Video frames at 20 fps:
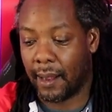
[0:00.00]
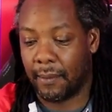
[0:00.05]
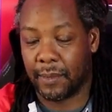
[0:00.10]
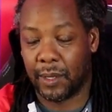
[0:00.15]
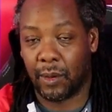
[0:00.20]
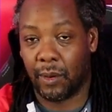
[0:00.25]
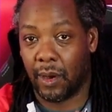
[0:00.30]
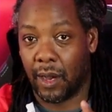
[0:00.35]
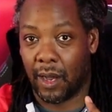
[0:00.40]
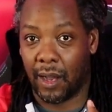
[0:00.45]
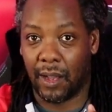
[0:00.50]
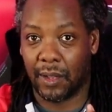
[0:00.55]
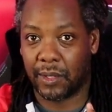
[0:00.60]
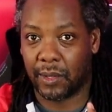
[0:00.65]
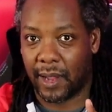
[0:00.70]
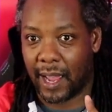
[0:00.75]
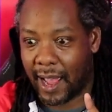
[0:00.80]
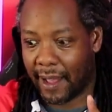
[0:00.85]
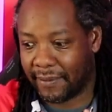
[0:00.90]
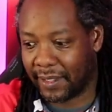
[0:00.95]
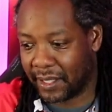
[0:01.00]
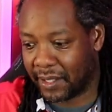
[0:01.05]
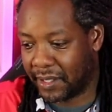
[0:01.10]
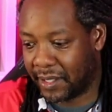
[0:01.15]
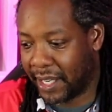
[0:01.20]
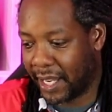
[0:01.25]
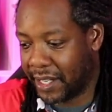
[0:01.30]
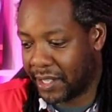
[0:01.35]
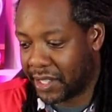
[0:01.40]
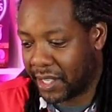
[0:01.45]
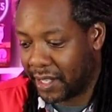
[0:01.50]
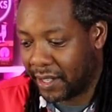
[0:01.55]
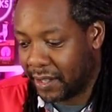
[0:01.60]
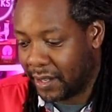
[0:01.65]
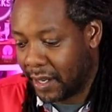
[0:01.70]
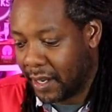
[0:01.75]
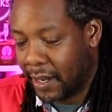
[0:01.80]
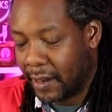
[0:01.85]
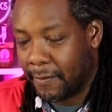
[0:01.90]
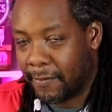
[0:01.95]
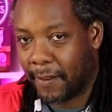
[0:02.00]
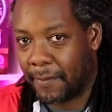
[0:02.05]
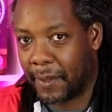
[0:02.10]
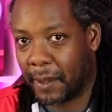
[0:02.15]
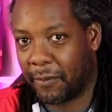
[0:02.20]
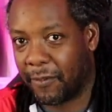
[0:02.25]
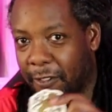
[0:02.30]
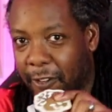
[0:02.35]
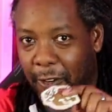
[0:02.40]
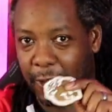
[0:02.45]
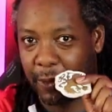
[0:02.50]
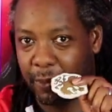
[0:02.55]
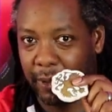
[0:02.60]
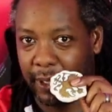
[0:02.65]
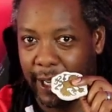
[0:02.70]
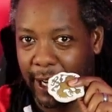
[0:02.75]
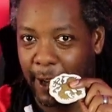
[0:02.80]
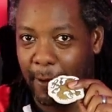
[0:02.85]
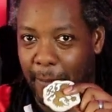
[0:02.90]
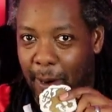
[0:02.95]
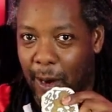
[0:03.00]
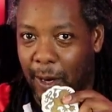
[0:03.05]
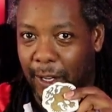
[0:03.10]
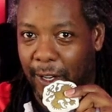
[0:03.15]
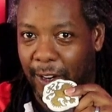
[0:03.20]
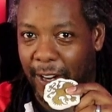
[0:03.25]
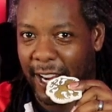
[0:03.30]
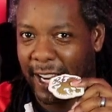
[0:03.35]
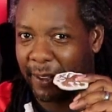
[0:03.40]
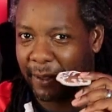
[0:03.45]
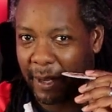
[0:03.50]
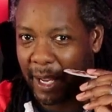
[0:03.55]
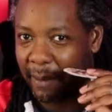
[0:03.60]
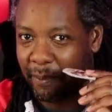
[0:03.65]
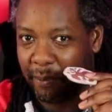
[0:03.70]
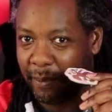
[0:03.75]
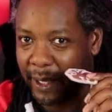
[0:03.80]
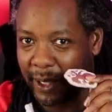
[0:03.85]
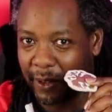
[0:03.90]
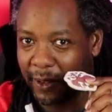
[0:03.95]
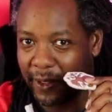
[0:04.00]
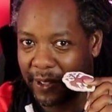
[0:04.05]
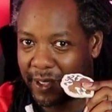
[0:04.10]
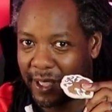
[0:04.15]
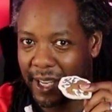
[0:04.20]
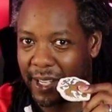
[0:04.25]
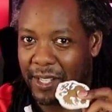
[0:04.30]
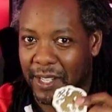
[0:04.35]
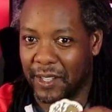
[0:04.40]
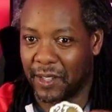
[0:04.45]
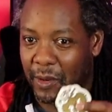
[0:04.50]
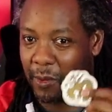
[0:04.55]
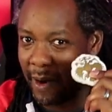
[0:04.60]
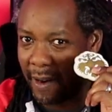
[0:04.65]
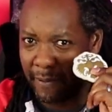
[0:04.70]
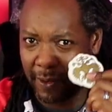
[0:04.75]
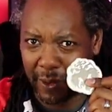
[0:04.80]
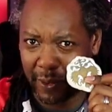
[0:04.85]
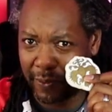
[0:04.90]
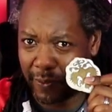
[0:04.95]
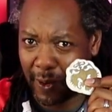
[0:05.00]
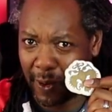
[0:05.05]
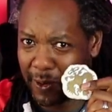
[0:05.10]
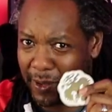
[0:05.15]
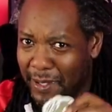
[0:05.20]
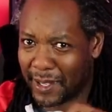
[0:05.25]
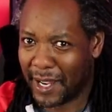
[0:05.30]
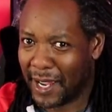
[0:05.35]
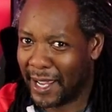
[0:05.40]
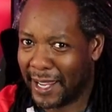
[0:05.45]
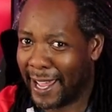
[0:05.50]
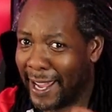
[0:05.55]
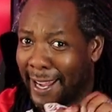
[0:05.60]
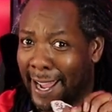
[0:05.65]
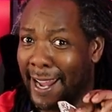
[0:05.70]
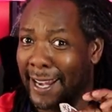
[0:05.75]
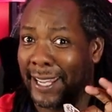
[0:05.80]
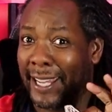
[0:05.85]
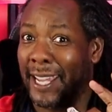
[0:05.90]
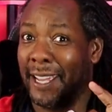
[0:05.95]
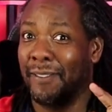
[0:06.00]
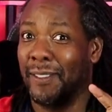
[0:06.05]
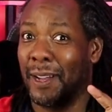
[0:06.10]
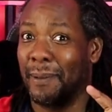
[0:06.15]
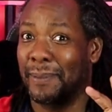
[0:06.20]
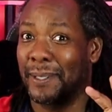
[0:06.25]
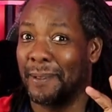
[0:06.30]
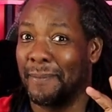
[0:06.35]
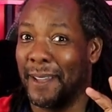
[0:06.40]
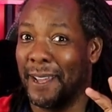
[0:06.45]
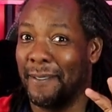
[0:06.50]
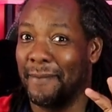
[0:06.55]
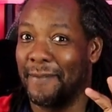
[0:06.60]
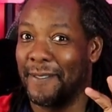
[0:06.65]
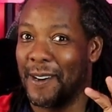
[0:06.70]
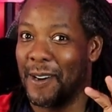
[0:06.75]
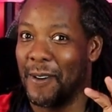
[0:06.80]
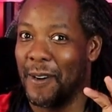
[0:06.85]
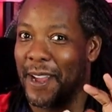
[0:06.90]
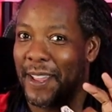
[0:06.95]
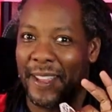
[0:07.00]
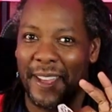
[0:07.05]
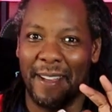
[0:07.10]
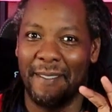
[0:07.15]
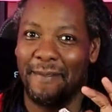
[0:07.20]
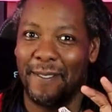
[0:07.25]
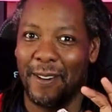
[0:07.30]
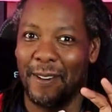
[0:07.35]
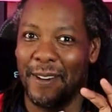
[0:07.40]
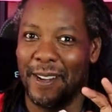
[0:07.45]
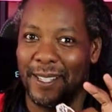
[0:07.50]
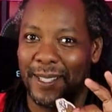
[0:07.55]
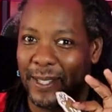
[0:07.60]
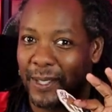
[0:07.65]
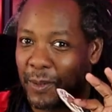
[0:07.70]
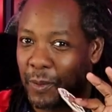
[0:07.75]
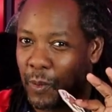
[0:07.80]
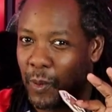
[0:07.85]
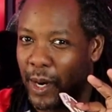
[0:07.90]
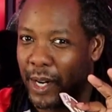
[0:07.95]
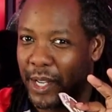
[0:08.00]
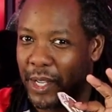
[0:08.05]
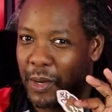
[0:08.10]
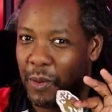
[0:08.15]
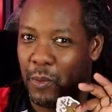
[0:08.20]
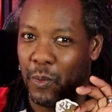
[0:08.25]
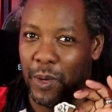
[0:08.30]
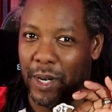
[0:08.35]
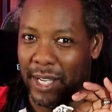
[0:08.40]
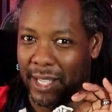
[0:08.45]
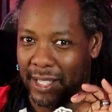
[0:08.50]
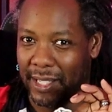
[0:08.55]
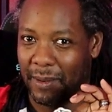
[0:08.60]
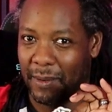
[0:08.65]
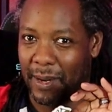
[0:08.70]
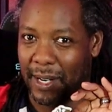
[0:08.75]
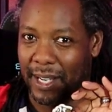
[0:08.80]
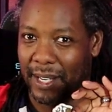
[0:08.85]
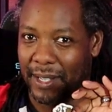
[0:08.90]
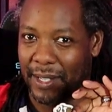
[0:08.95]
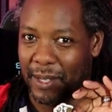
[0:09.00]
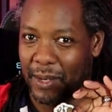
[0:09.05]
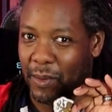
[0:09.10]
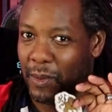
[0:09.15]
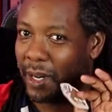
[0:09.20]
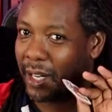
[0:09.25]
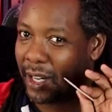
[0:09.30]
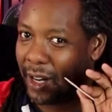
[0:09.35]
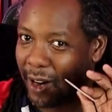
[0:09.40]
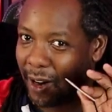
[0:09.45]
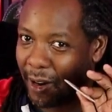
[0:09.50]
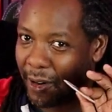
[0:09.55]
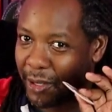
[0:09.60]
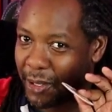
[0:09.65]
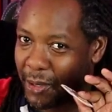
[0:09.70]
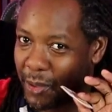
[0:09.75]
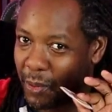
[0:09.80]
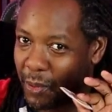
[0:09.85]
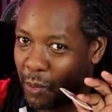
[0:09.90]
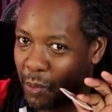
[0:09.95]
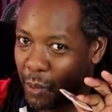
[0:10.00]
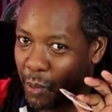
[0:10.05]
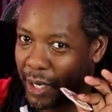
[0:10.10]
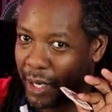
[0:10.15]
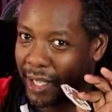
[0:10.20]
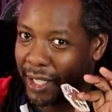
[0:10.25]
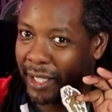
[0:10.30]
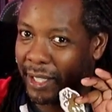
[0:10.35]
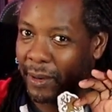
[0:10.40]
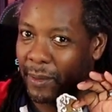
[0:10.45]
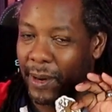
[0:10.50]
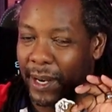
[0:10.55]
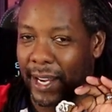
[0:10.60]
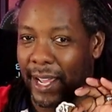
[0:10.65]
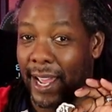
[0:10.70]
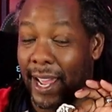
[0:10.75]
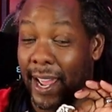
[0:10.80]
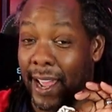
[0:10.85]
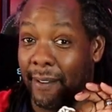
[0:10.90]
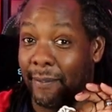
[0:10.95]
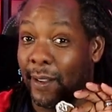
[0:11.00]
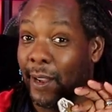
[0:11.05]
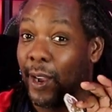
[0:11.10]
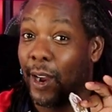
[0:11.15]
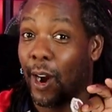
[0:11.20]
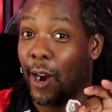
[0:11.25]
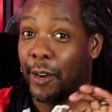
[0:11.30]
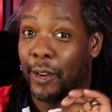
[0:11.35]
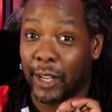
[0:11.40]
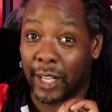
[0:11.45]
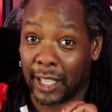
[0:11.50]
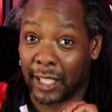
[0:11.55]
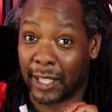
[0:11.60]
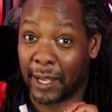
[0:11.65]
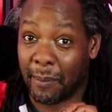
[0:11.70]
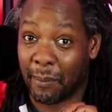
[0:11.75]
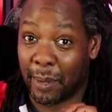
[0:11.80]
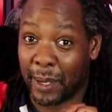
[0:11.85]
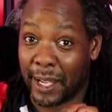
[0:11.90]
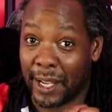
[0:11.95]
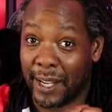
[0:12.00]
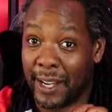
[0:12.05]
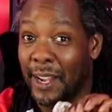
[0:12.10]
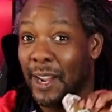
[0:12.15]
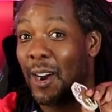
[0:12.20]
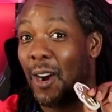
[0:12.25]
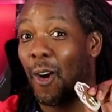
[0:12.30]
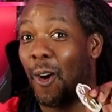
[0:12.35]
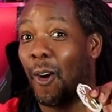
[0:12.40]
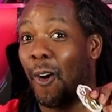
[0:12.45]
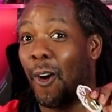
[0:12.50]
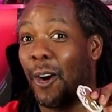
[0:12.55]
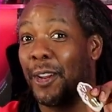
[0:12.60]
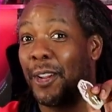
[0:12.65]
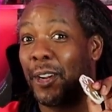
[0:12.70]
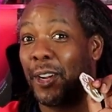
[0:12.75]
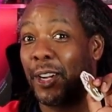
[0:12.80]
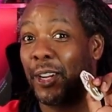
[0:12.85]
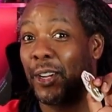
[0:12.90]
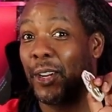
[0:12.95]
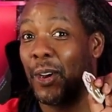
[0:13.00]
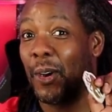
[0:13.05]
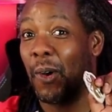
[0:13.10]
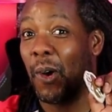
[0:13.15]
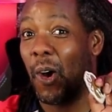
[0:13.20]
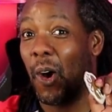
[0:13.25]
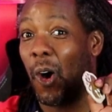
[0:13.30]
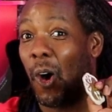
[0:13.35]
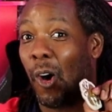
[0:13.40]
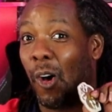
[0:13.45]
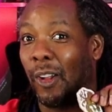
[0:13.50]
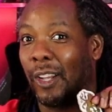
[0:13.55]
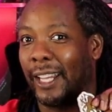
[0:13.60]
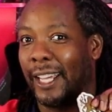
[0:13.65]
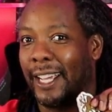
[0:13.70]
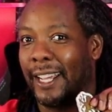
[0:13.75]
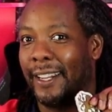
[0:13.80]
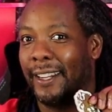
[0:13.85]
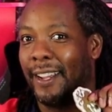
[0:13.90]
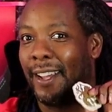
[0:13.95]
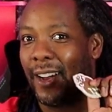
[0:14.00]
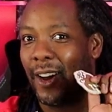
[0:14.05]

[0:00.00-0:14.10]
You also have this tension from the first player marker. It builds tension. Whoever's first, they got to give up some info. And the info is what do you really want to do? What card do you really want to have? Are you going to limp in, or are you going to go all in